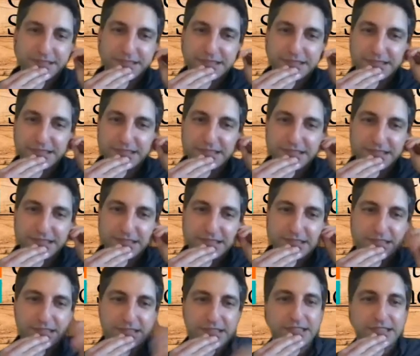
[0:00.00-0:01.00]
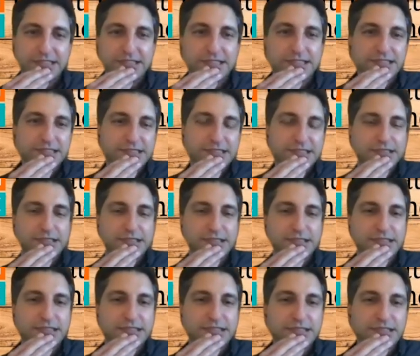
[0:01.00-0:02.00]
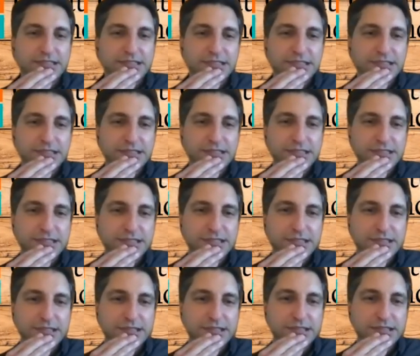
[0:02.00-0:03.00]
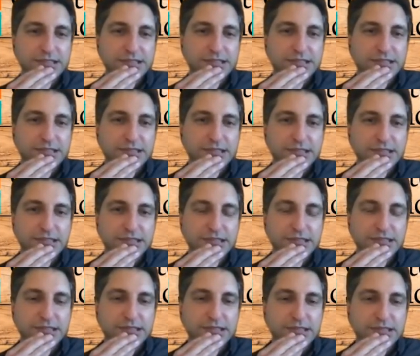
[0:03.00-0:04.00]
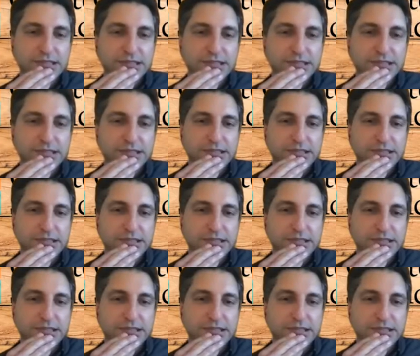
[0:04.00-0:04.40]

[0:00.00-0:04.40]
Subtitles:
[no speech]